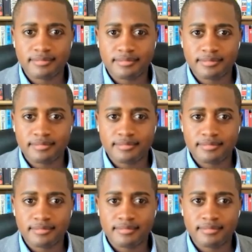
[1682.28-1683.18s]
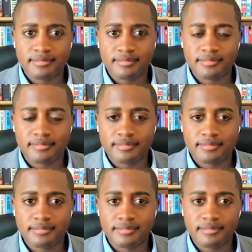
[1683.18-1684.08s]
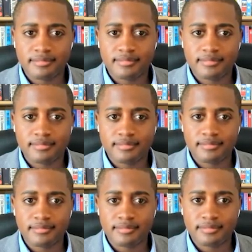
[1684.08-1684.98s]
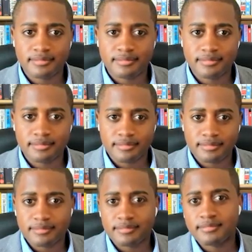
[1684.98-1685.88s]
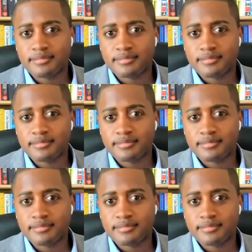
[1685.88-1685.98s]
(not speaking)